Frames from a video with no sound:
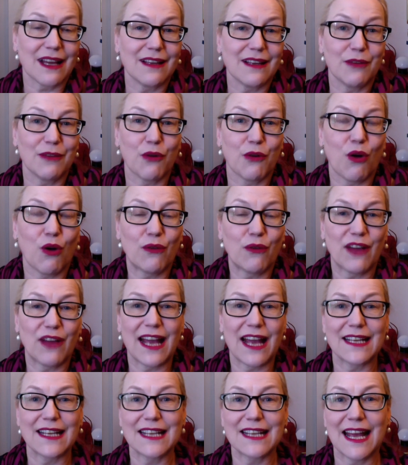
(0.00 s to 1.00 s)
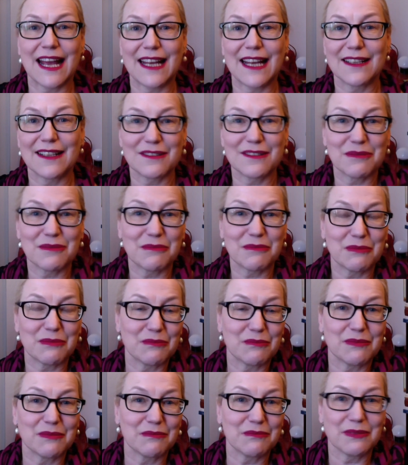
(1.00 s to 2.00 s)
evolve and
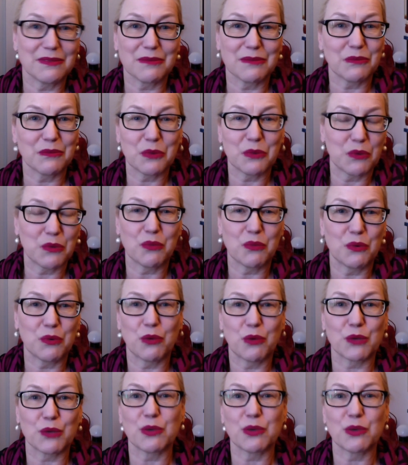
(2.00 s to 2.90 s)
what